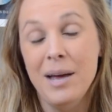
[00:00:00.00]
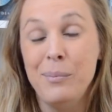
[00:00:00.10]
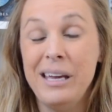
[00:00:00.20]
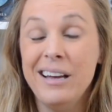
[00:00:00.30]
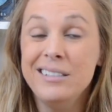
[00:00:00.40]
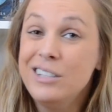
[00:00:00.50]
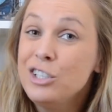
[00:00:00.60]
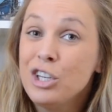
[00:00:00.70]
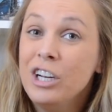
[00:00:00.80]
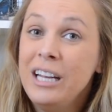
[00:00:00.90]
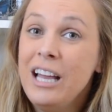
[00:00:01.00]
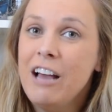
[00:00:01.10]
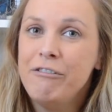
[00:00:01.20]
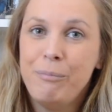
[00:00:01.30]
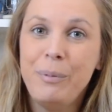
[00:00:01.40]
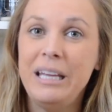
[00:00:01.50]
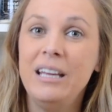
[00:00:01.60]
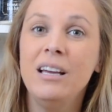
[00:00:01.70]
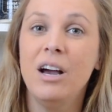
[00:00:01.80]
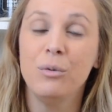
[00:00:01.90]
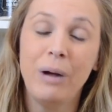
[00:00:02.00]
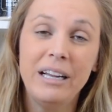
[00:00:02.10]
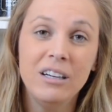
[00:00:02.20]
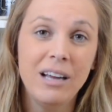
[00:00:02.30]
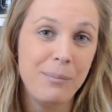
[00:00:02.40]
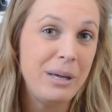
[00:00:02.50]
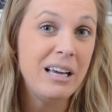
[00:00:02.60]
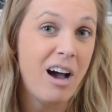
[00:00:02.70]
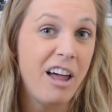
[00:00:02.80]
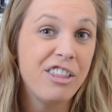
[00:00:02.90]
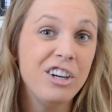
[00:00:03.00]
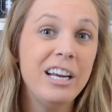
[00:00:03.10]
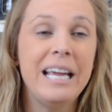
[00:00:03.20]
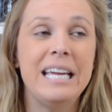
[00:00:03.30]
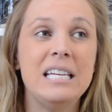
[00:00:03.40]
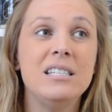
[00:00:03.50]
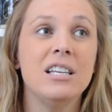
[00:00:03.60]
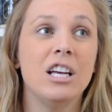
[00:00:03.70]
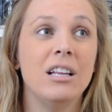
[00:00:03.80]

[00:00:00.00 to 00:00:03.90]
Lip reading: because the journey of being a writer and being an author is